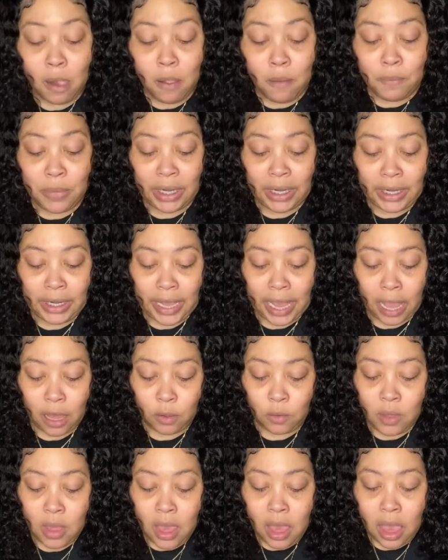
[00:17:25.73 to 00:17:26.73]
But
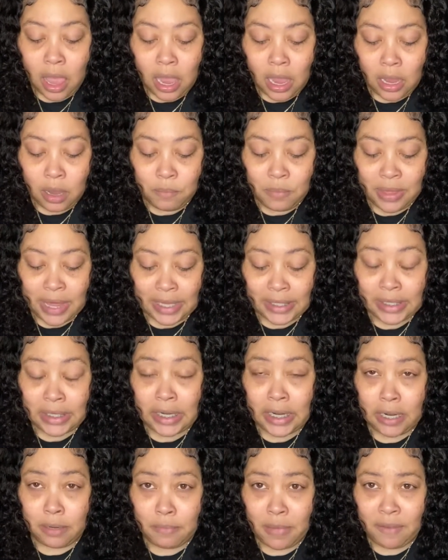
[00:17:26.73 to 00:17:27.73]
anyhow, that's going
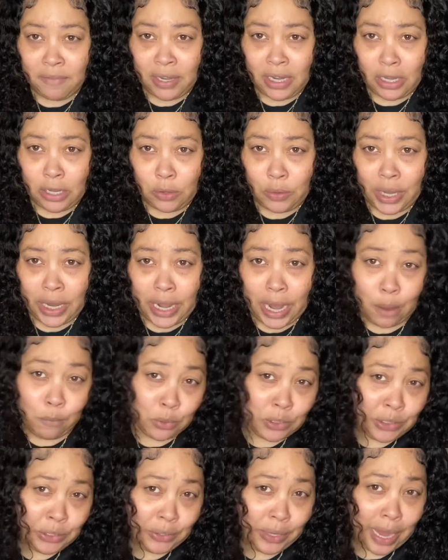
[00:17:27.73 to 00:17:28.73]
to end my video, and I will
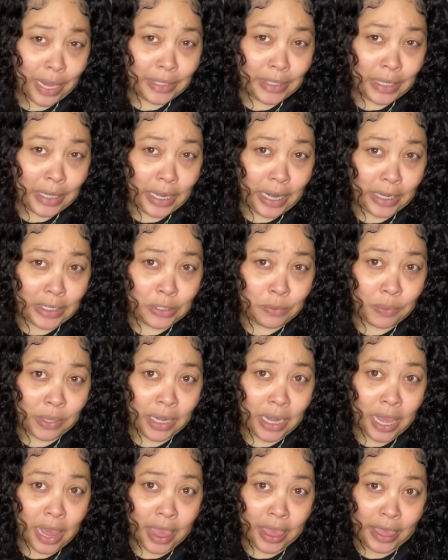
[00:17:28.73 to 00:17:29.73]
see you guys in the next one.